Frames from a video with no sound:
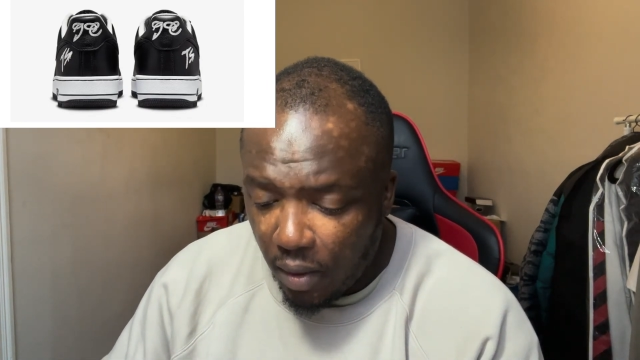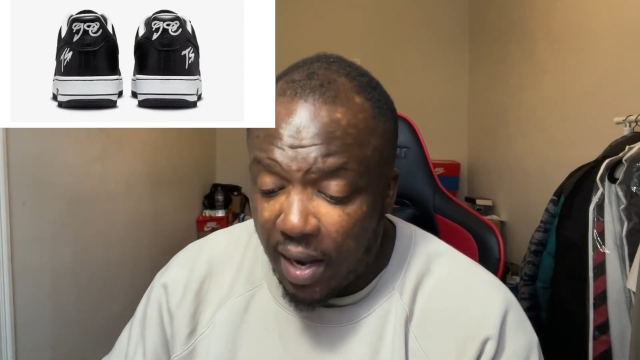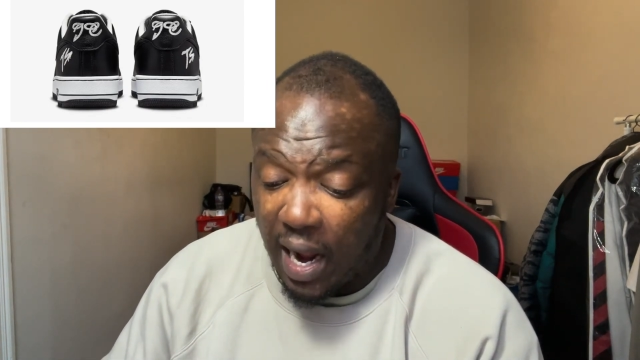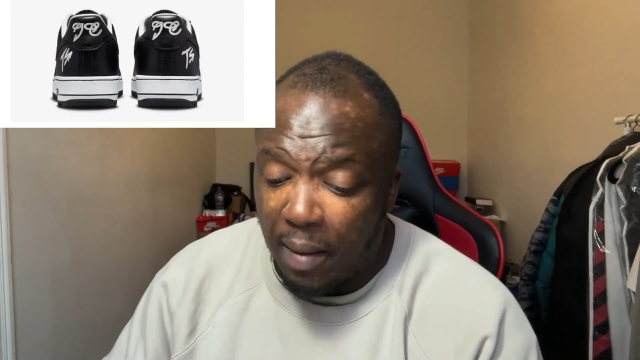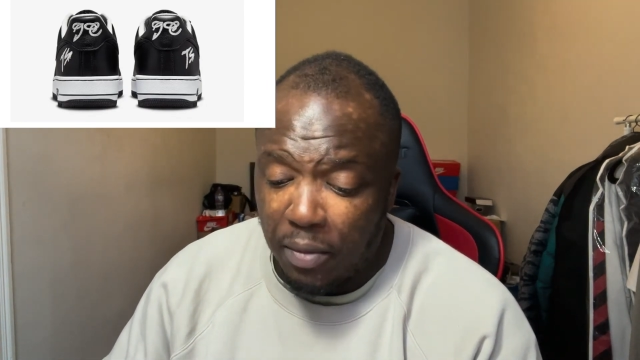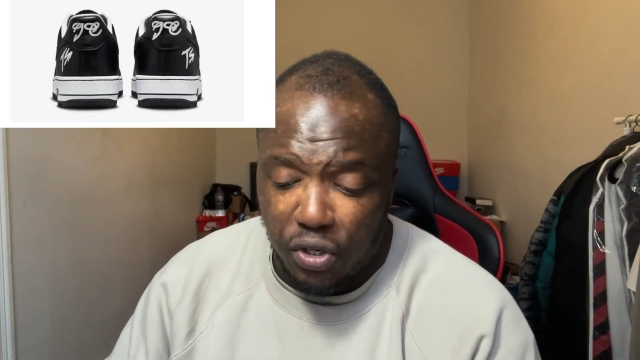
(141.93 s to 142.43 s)

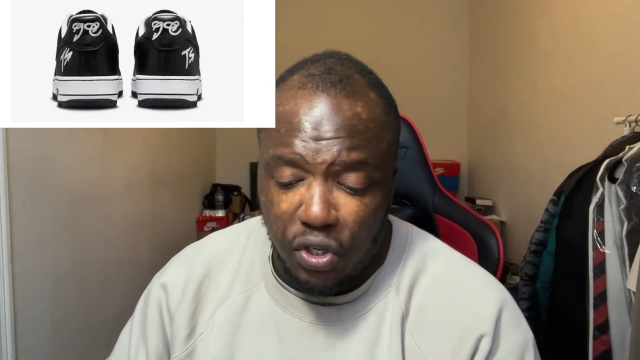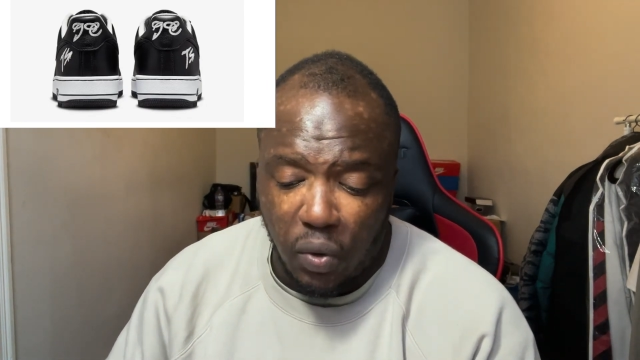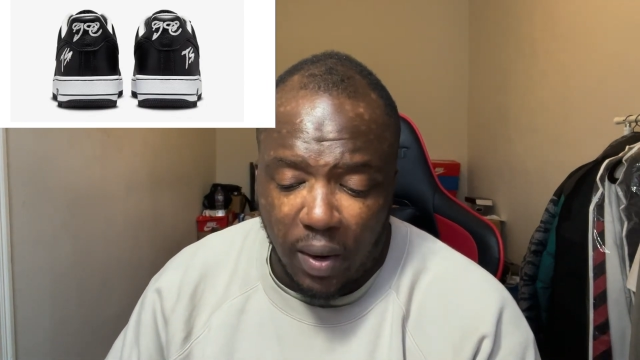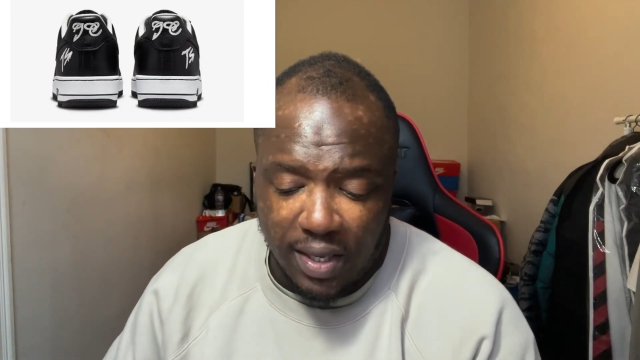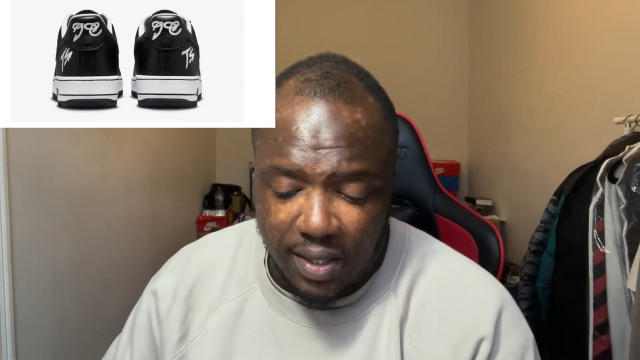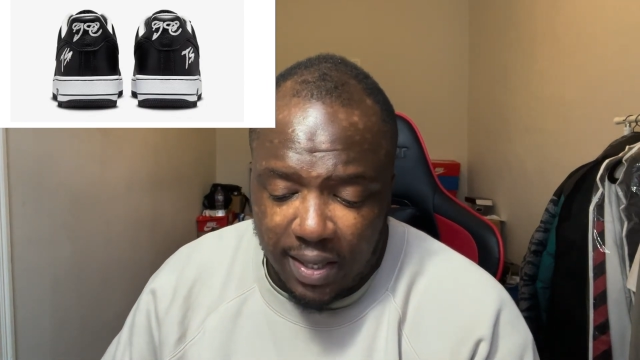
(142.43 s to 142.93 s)
Now, I'm not sure
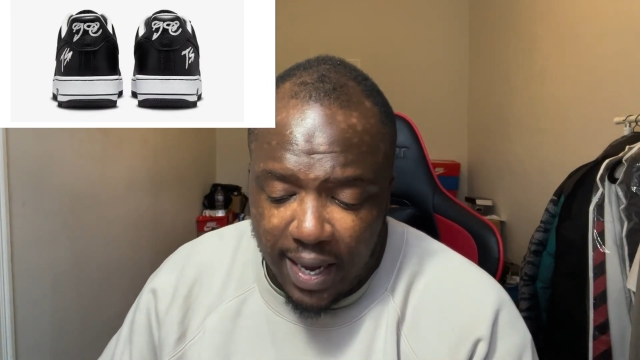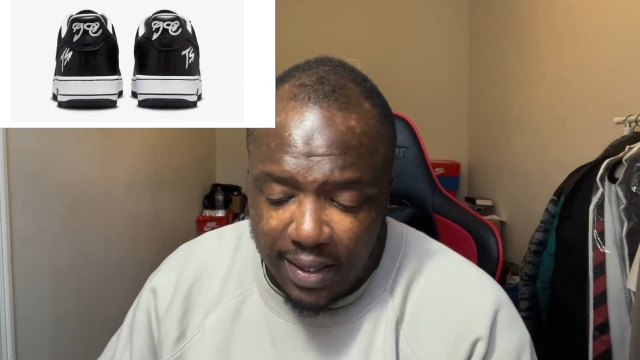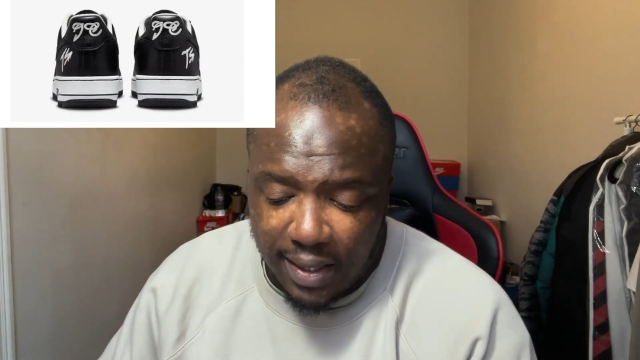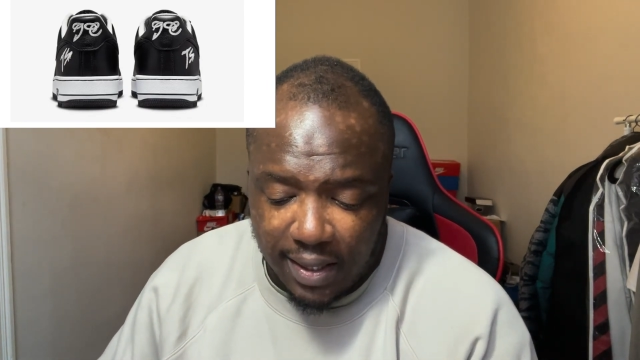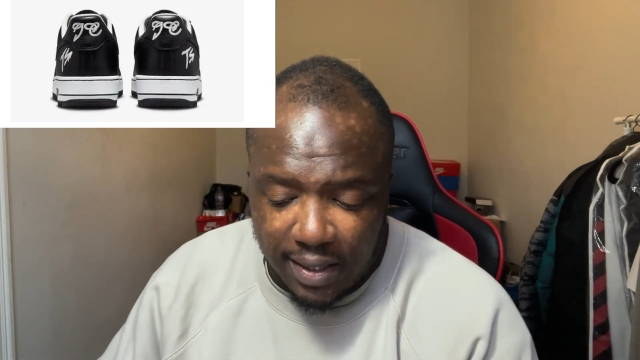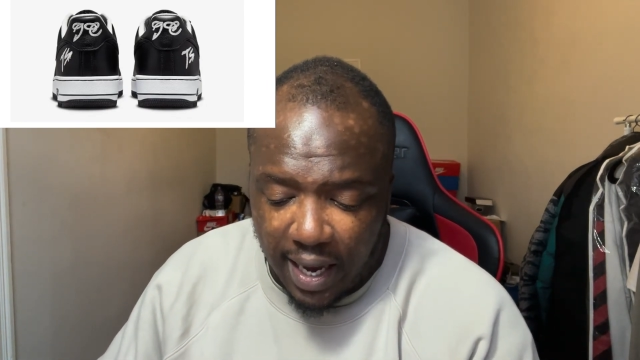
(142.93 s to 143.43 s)
what it says
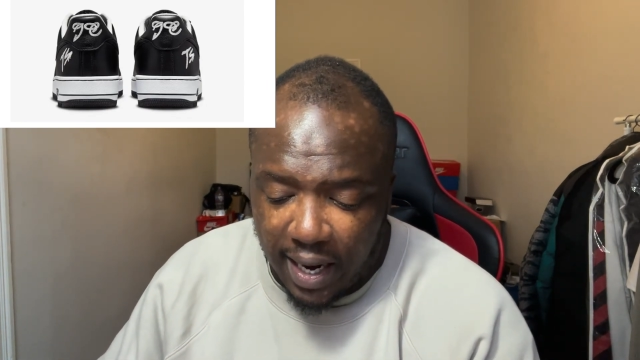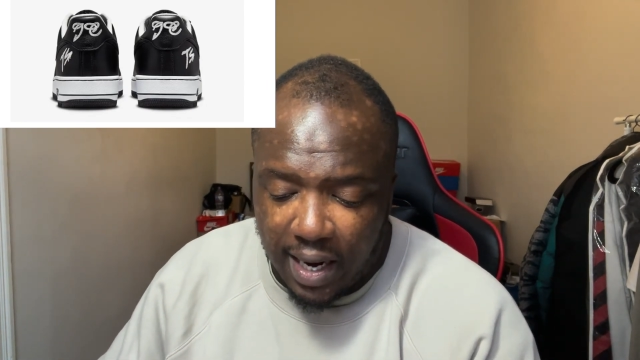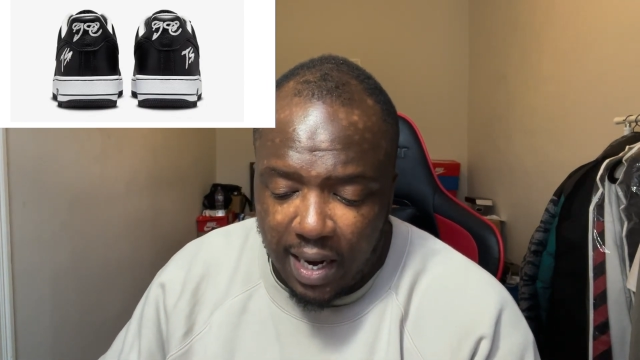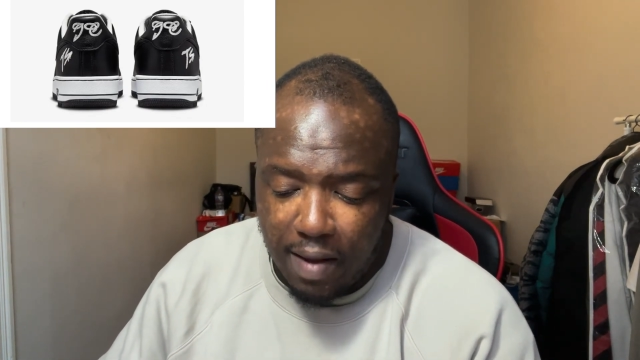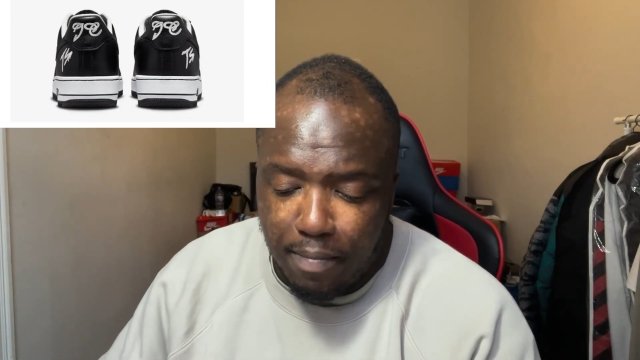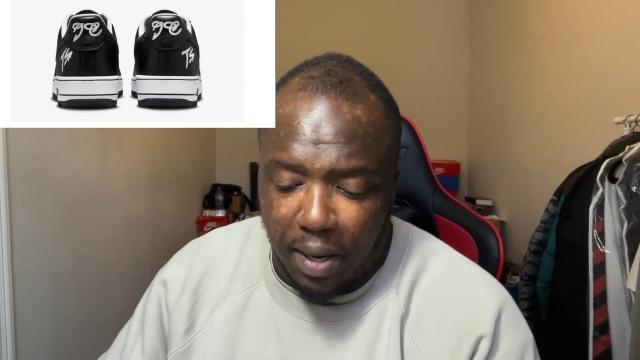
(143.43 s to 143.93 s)

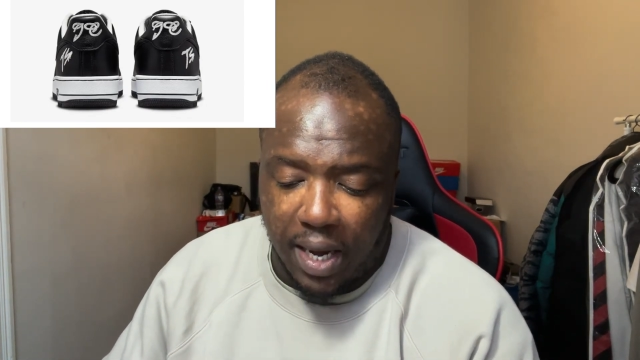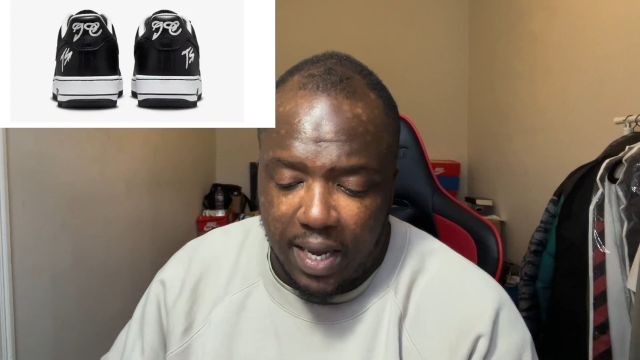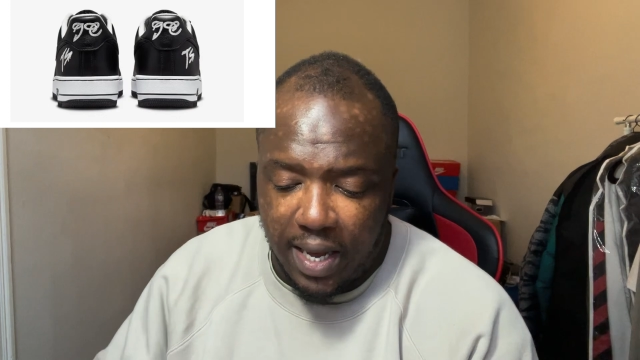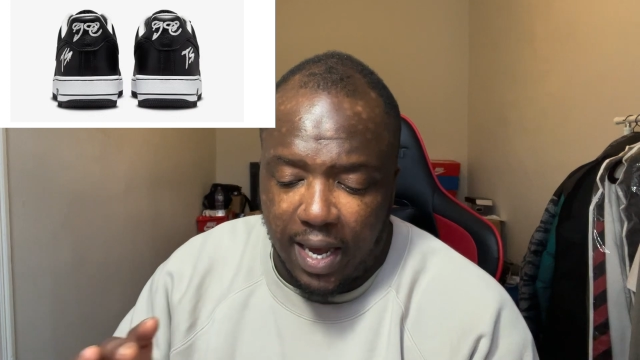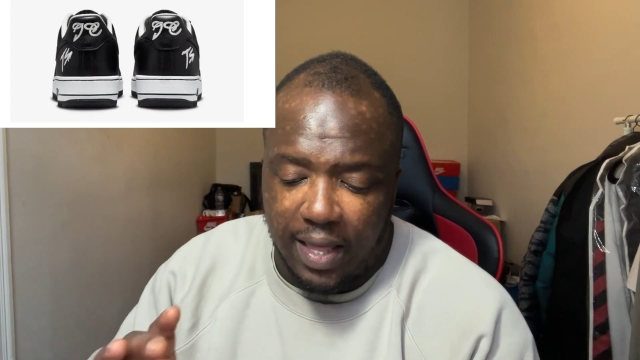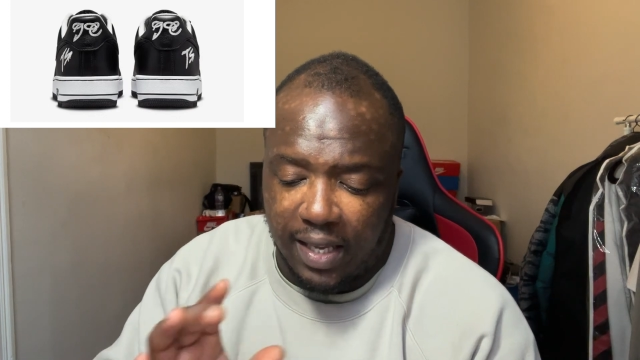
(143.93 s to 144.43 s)
exactly, but
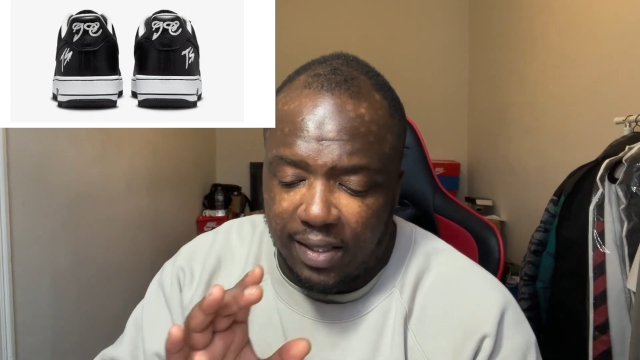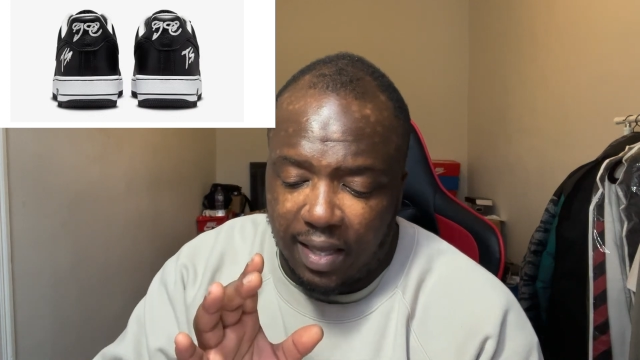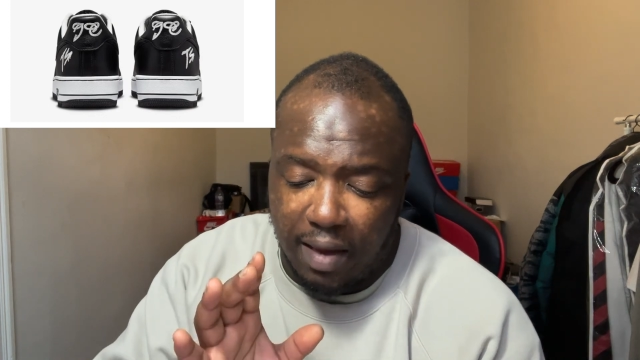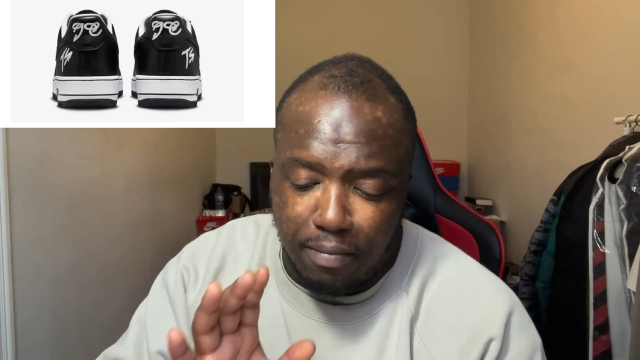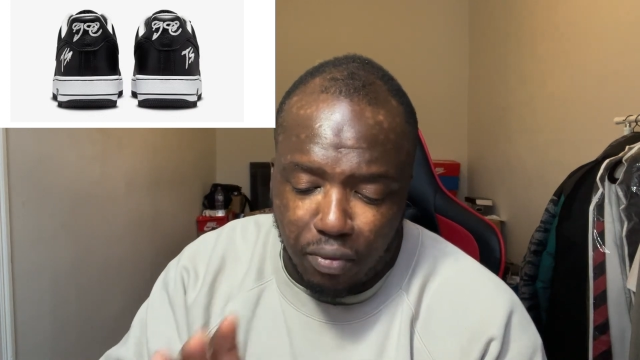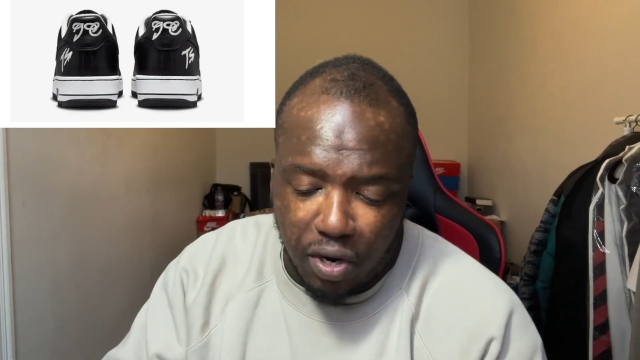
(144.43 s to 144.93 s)
yeah, that's the
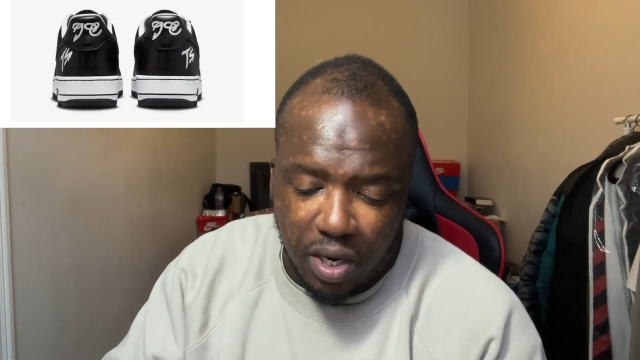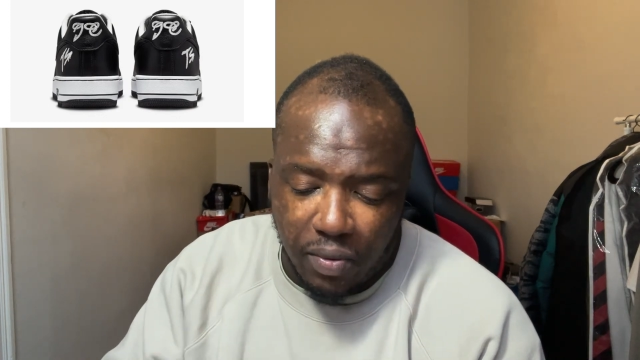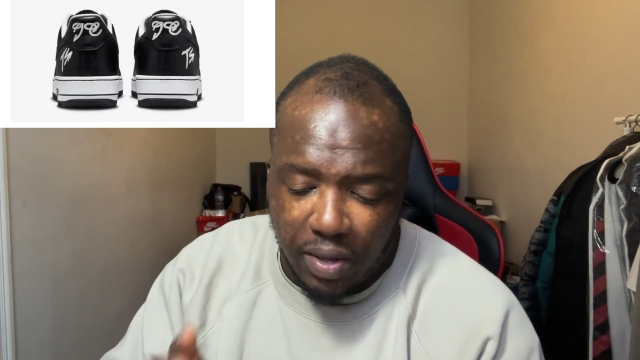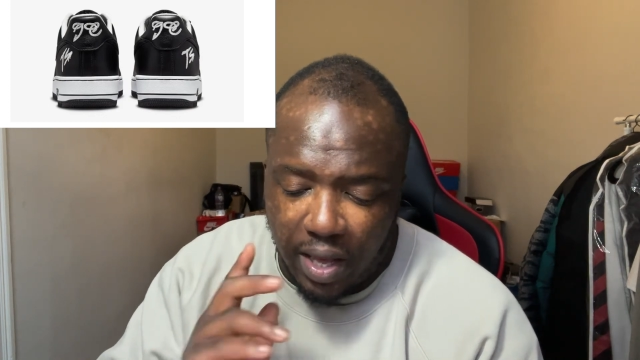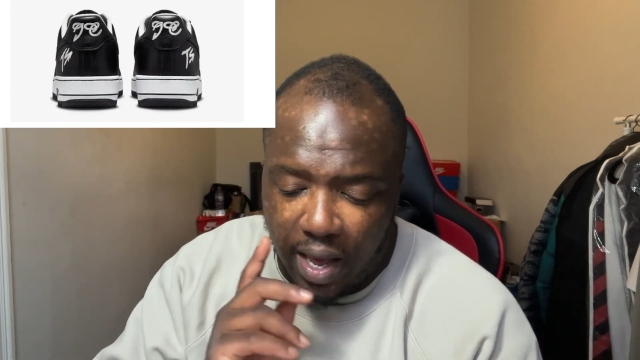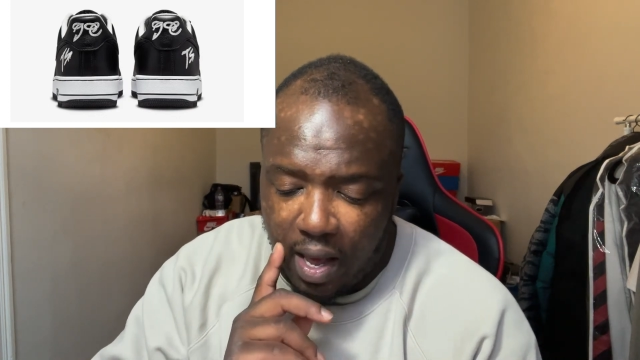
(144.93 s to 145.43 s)

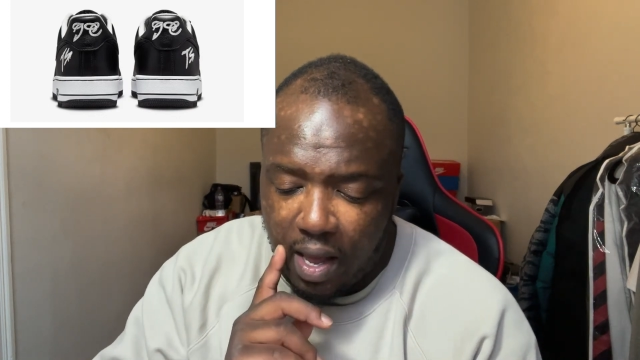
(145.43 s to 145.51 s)
embroidery there.